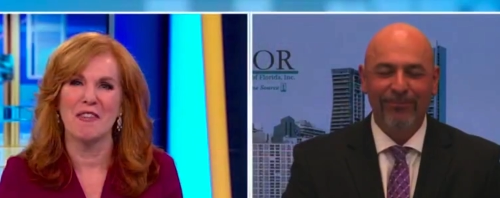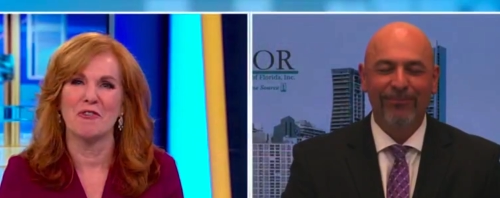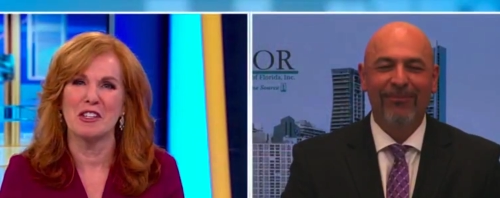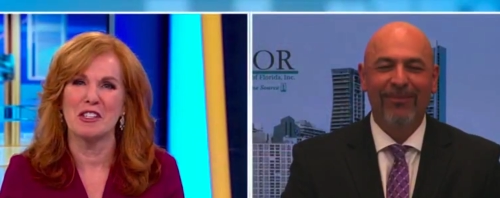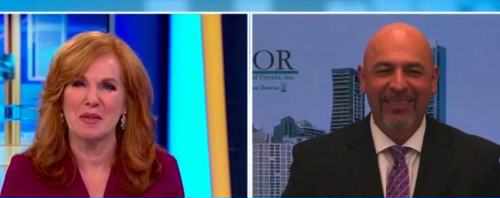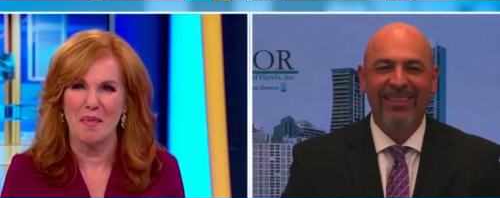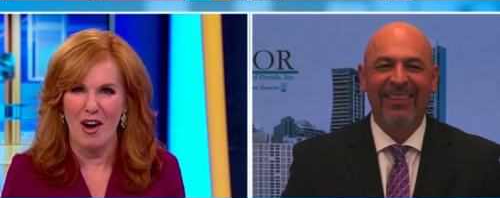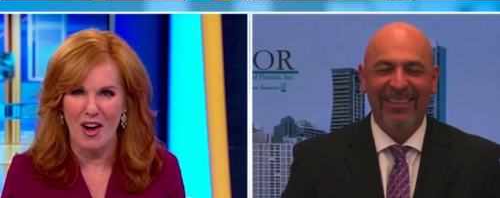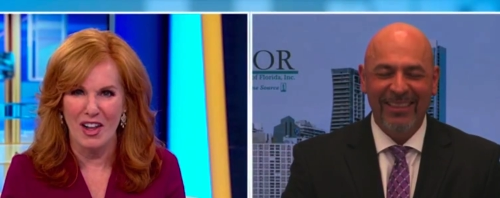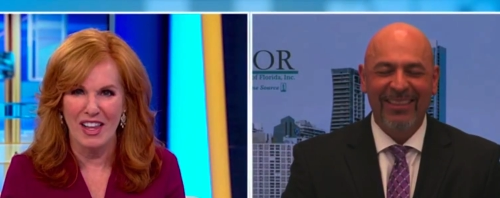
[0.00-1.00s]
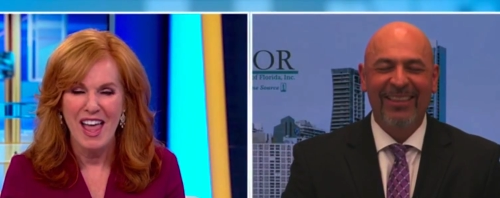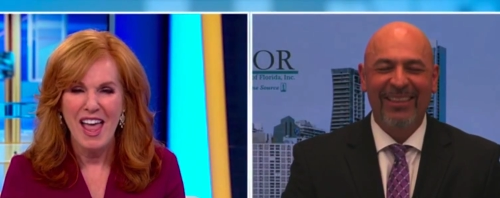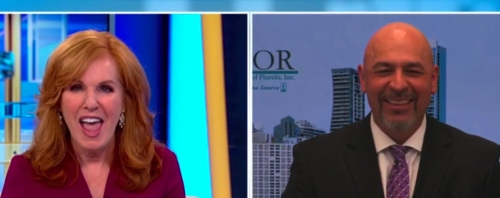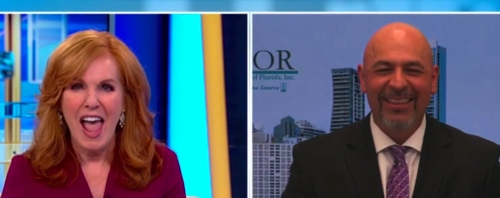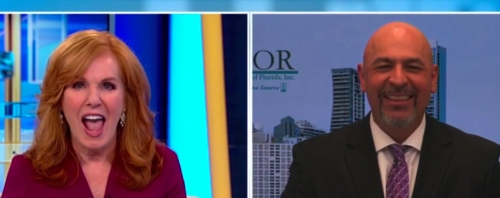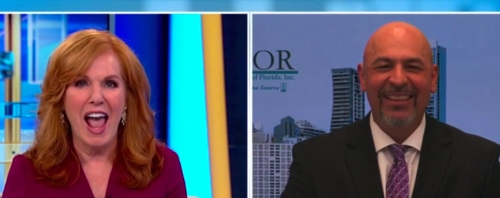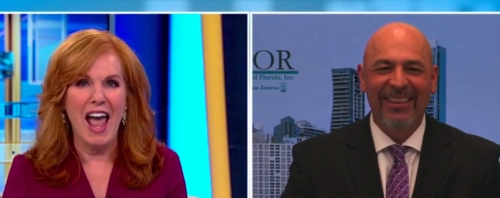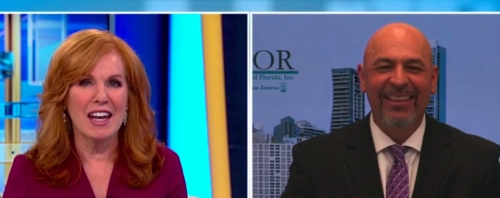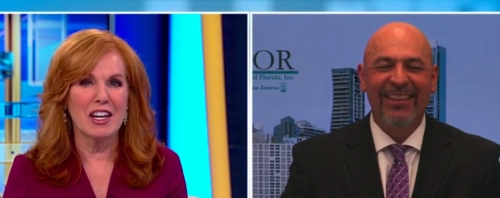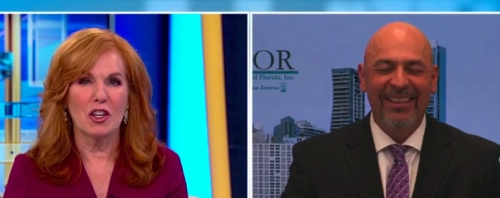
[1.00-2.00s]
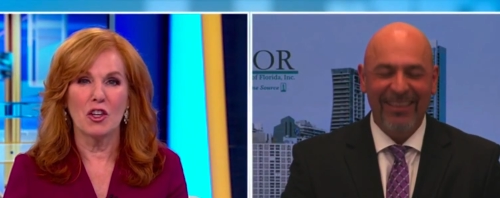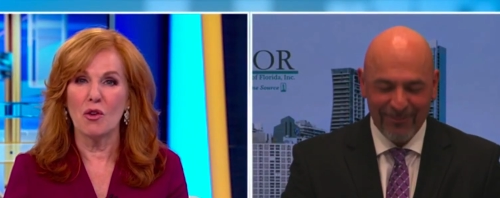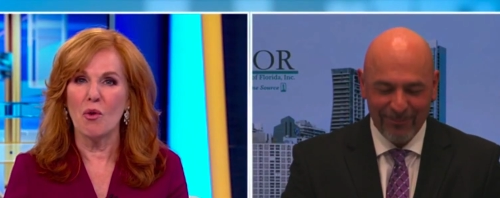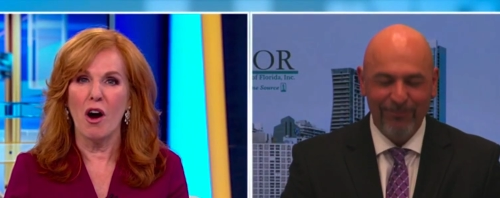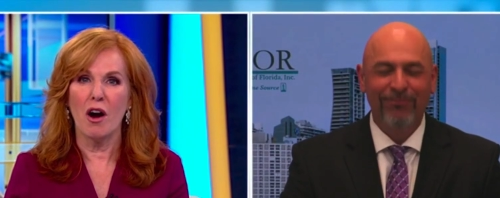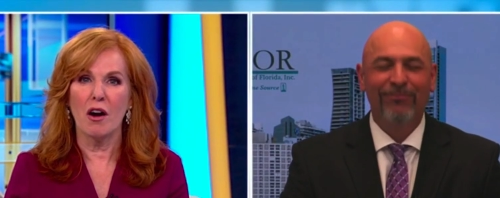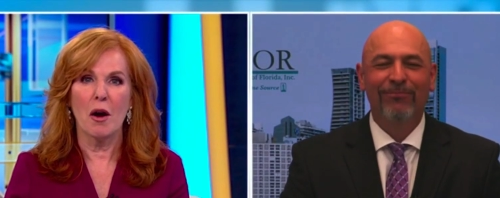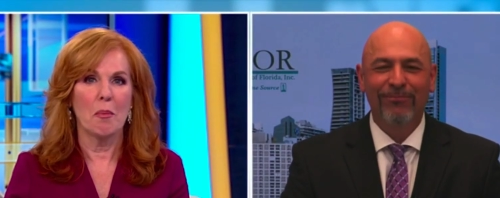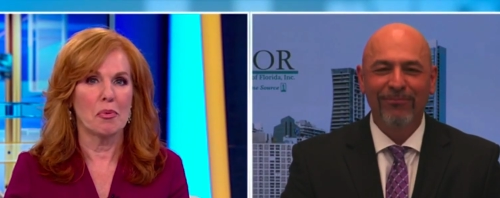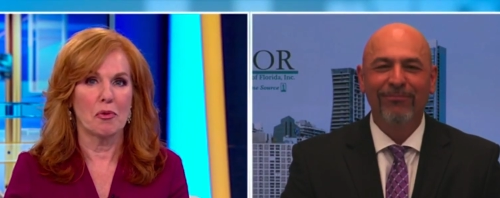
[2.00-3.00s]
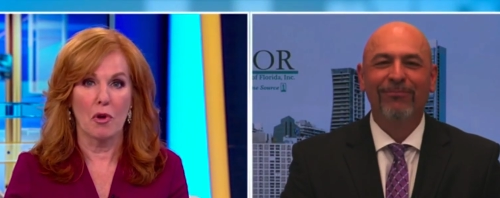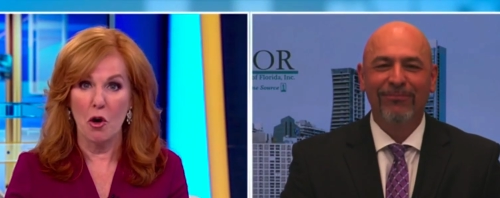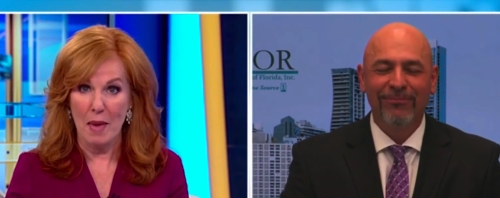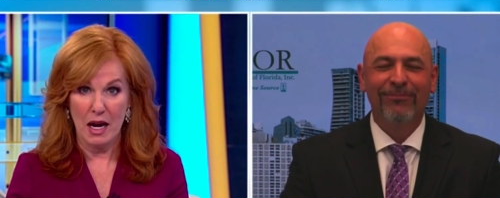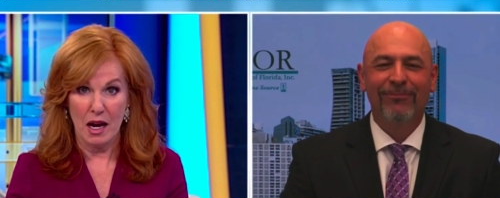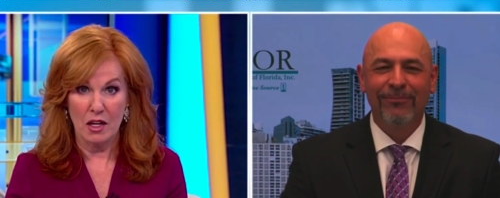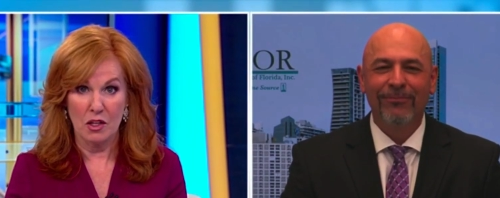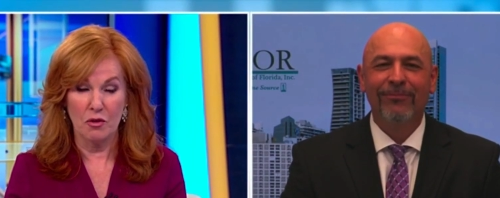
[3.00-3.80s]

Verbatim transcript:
Speaker 1: Jeffrey Small. And you are pro Meta.